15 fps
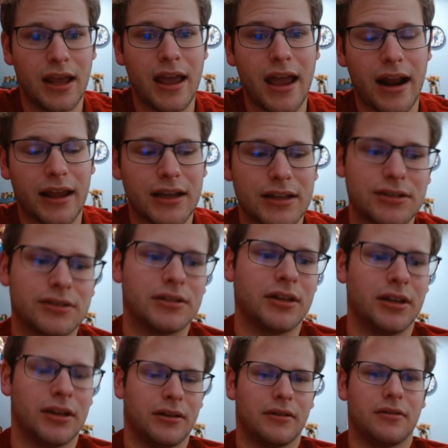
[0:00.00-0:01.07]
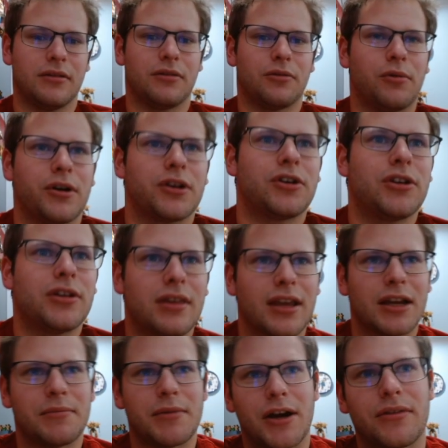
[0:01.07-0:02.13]
And I guess the one good thing
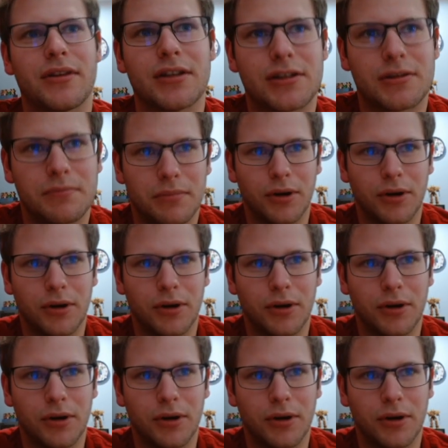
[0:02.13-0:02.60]
about this